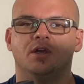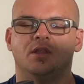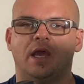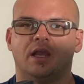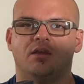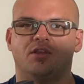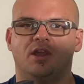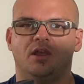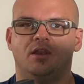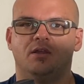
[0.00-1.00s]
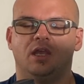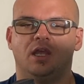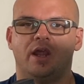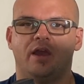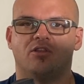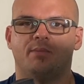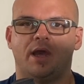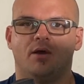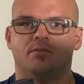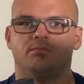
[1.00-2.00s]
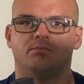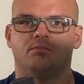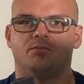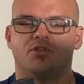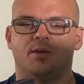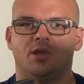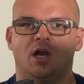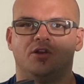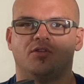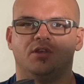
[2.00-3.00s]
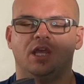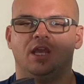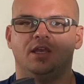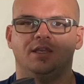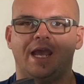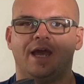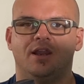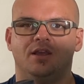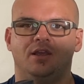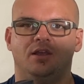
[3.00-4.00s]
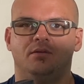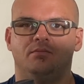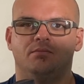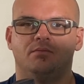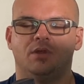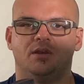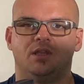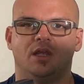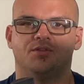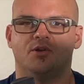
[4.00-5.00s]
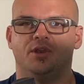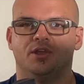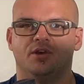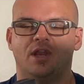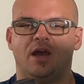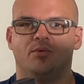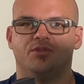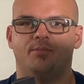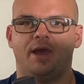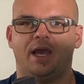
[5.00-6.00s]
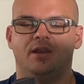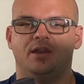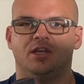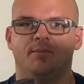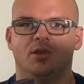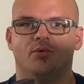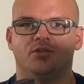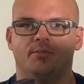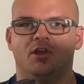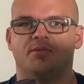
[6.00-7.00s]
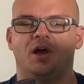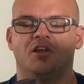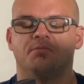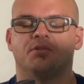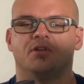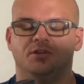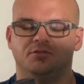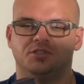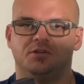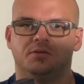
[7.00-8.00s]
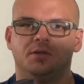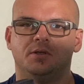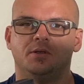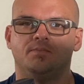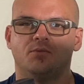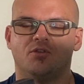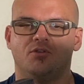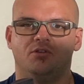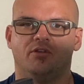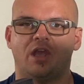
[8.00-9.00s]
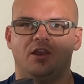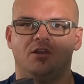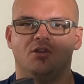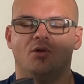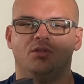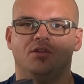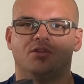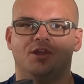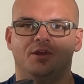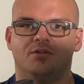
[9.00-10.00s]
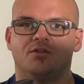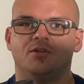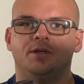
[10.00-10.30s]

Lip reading: Like I said, NI is about subconsciously taking data in and throwing the good out with the bad and coming up with the best possible solution. So you just kind of know these things.